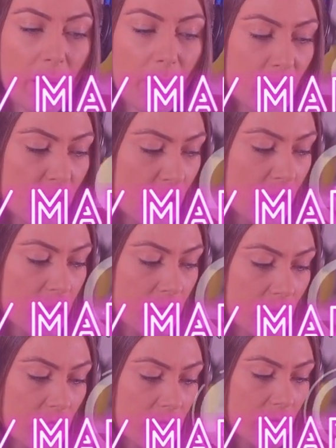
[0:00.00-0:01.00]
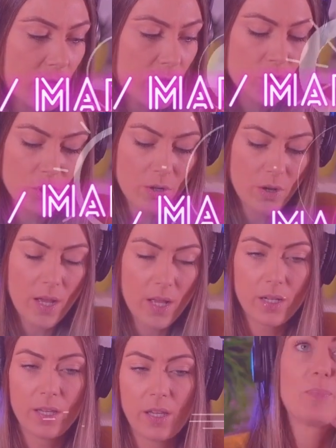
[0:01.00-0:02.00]
appreciation and
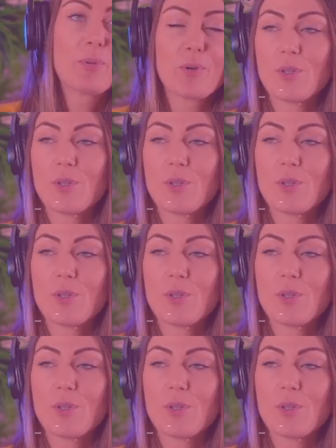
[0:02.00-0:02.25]
gratitude.